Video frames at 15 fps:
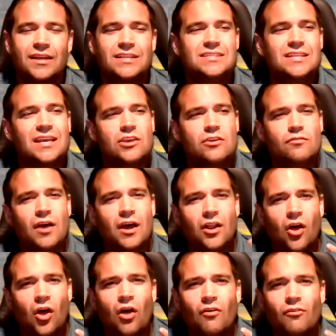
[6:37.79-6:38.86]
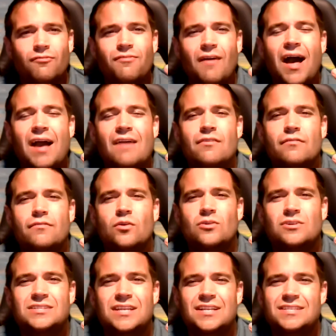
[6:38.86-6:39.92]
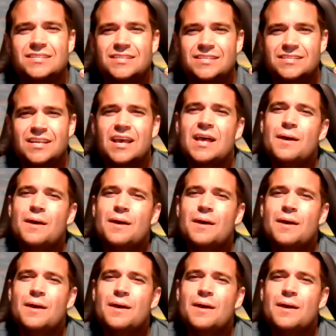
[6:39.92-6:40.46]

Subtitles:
It's like you've got all 5 of your senses,